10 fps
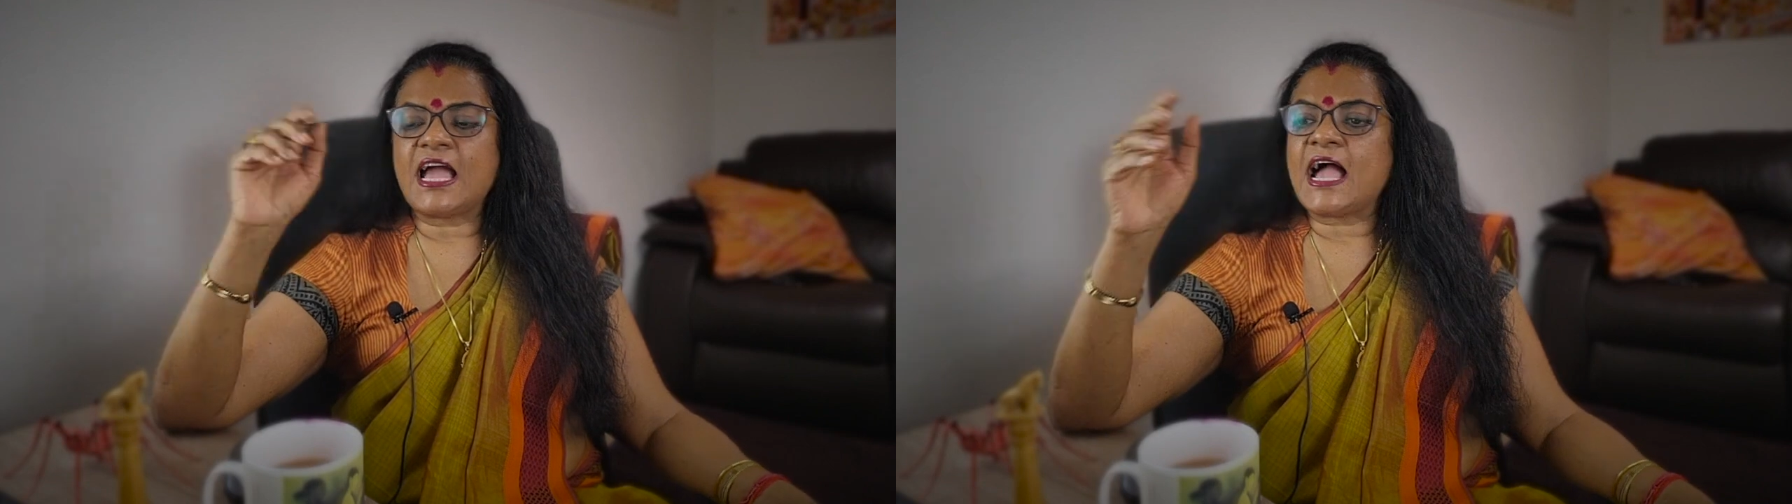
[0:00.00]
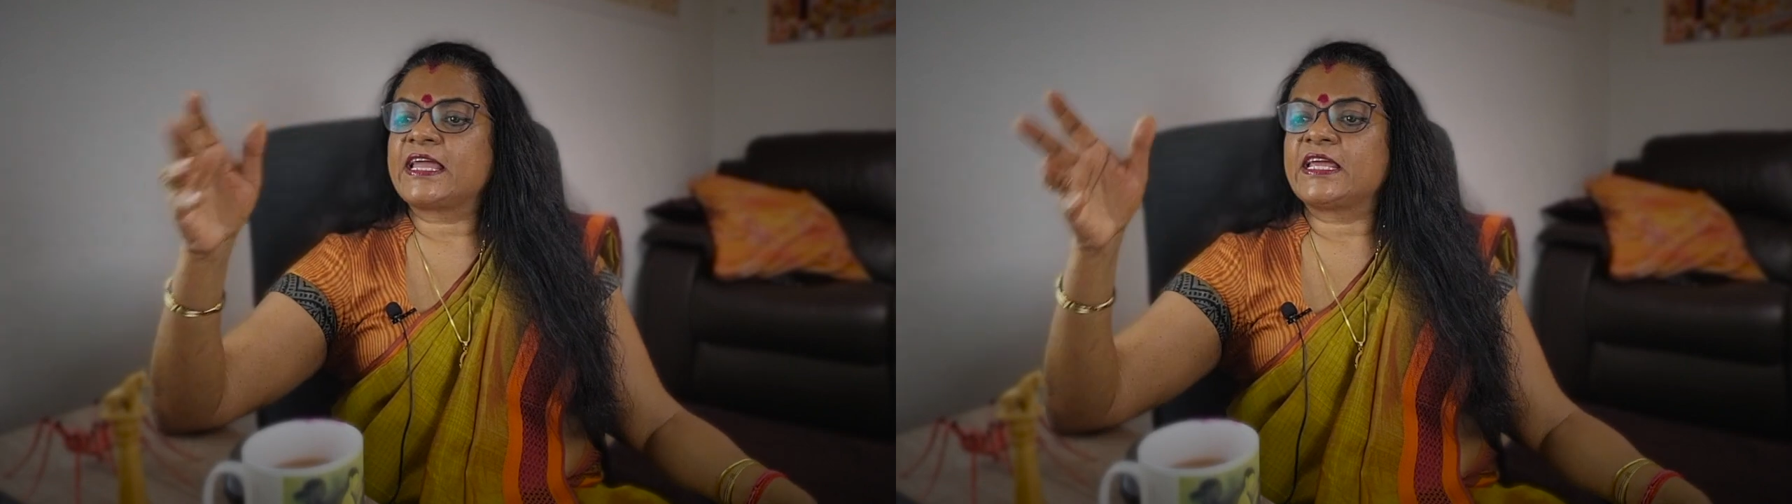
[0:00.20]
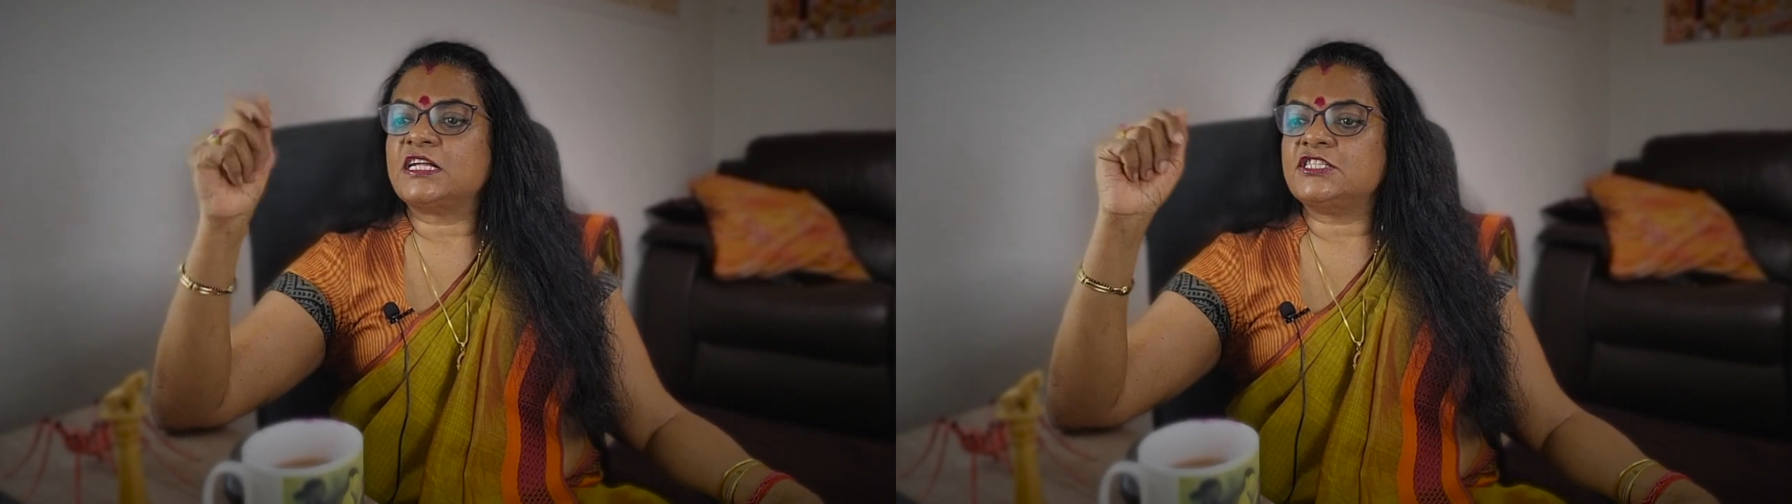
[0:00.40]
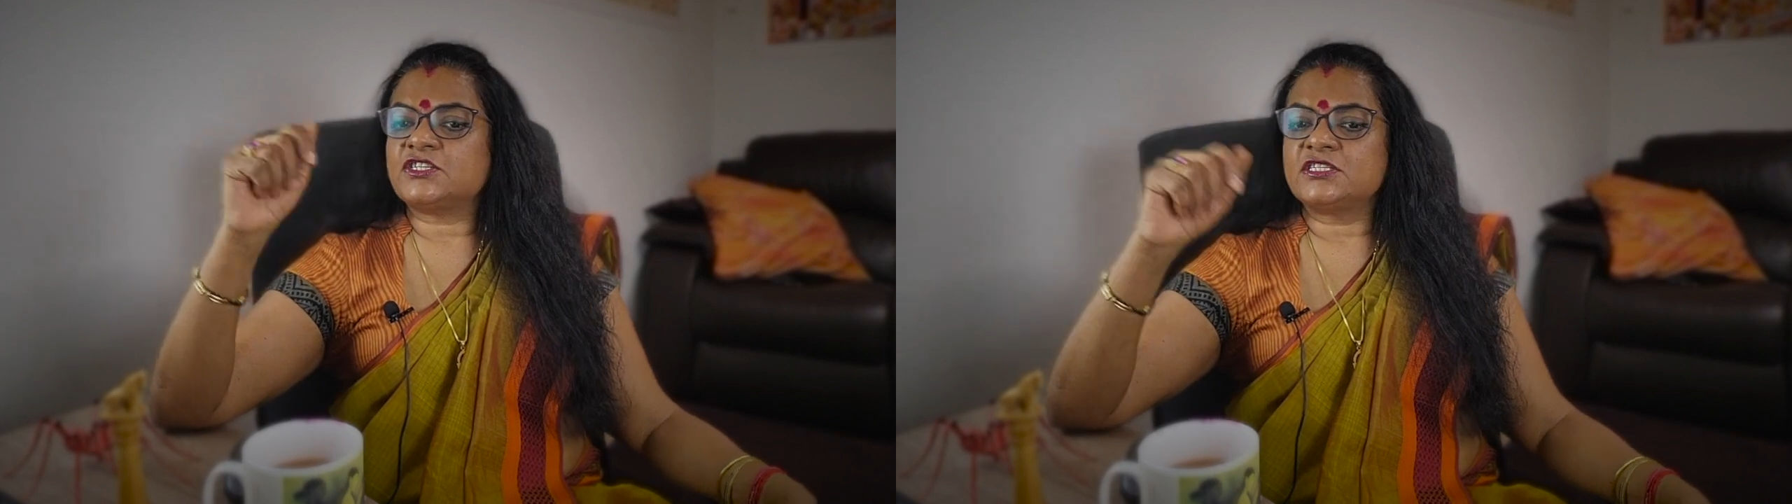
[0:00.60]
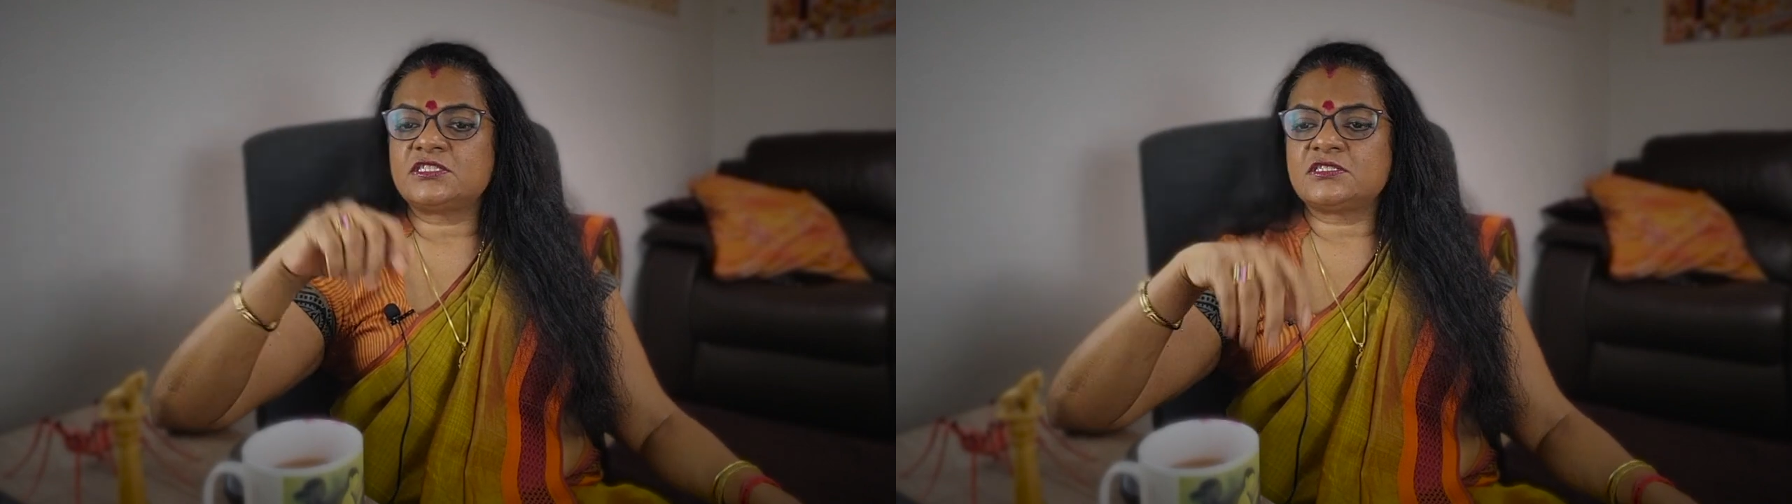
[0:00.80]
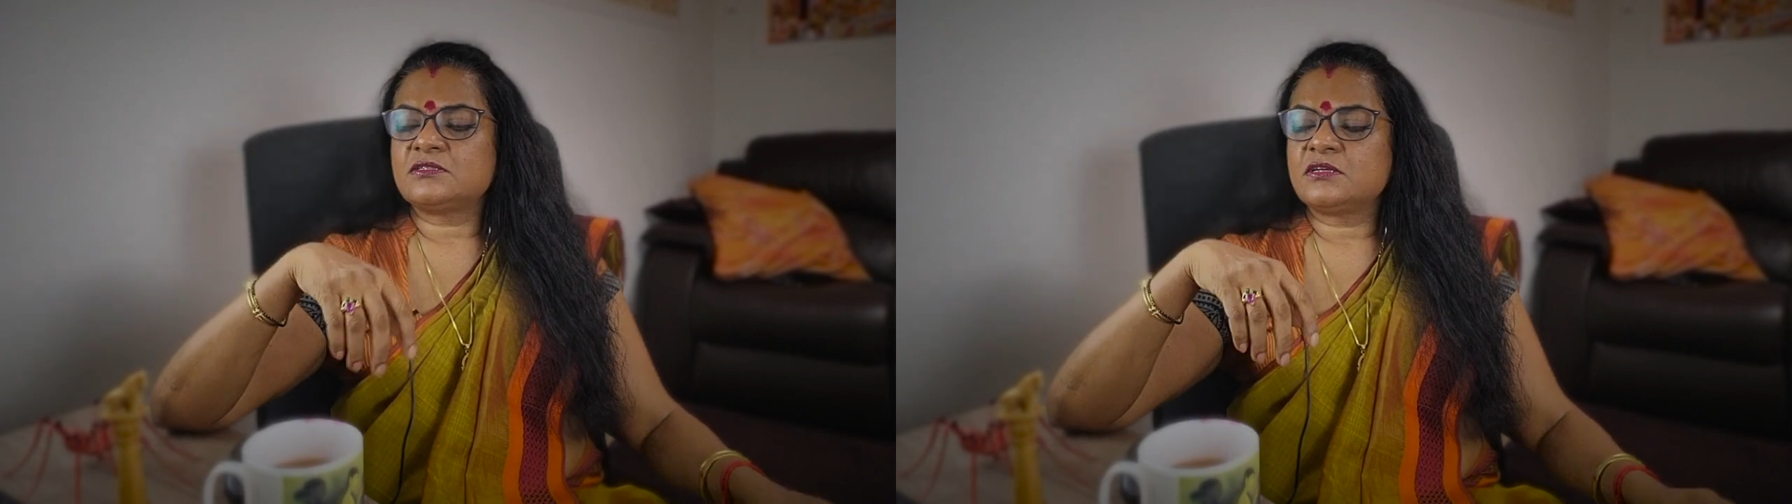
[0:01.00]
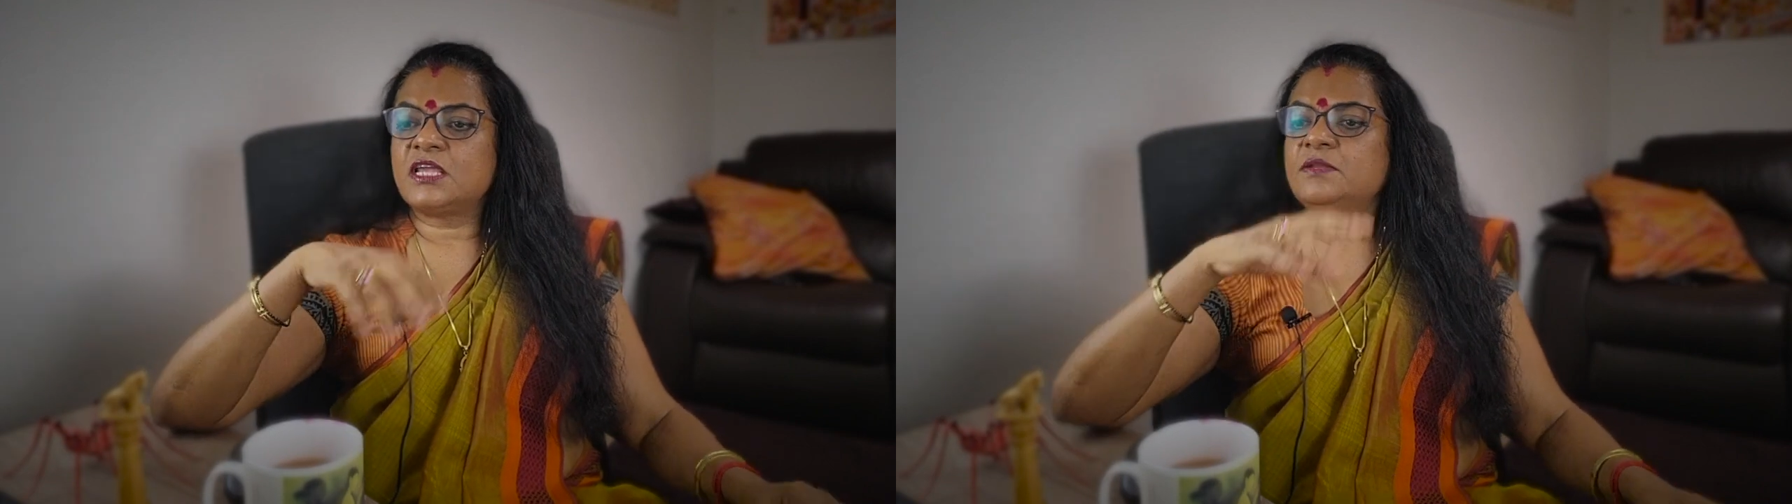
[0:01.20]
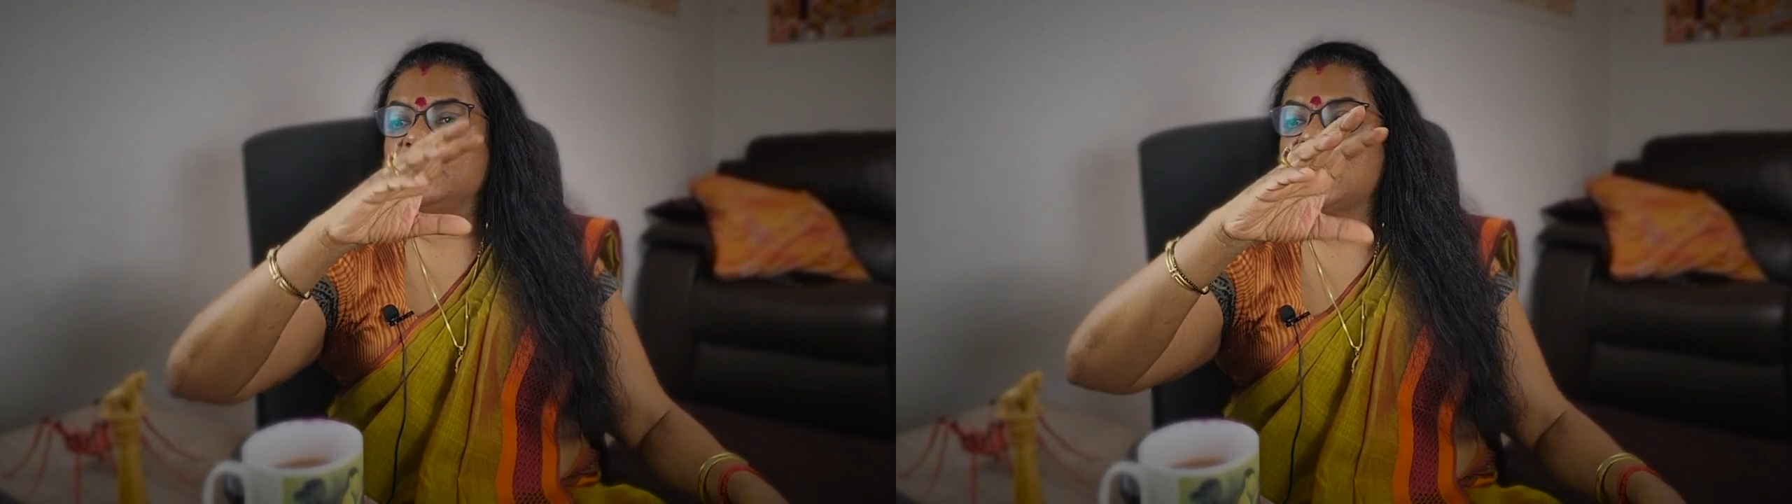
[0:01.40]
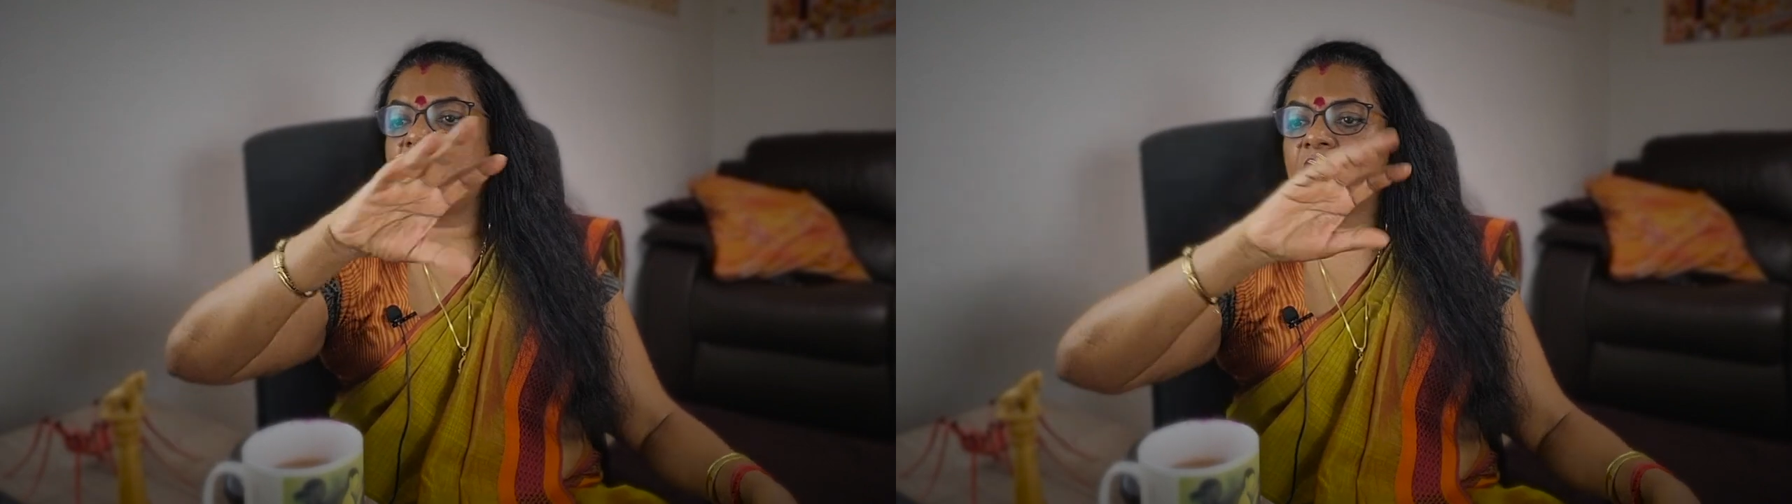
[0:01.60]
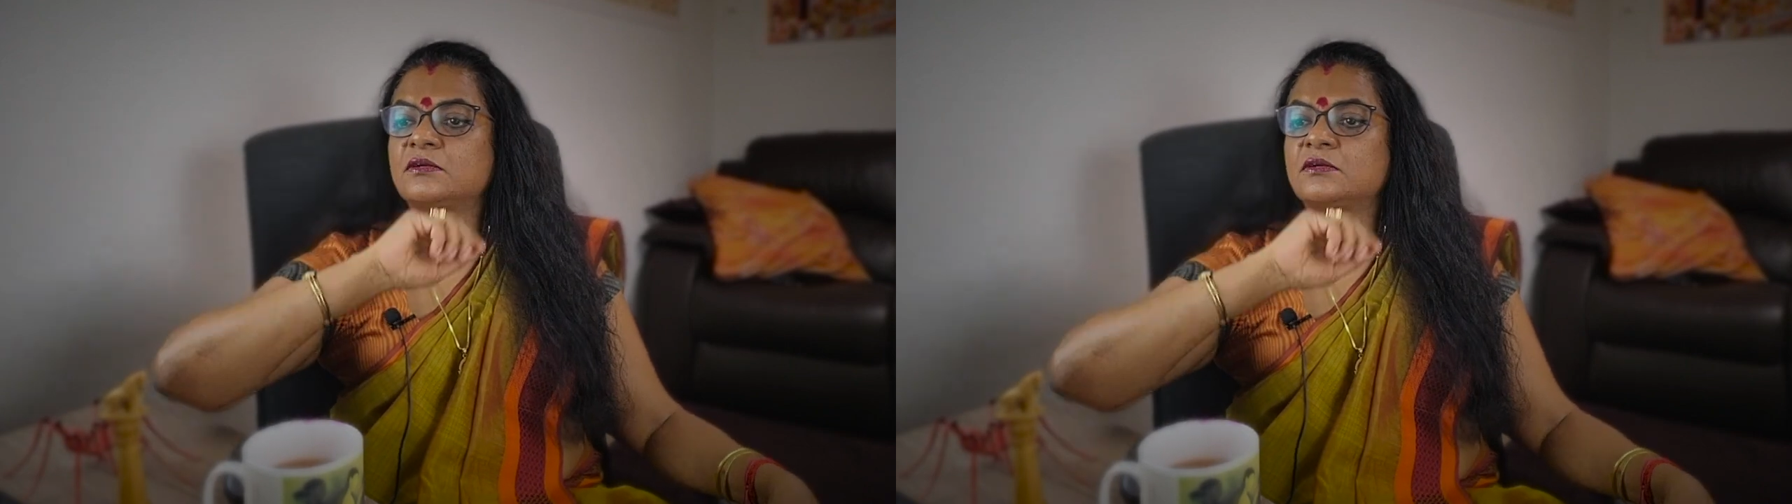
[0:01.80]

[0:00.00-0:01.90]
agriculturists in Bihar,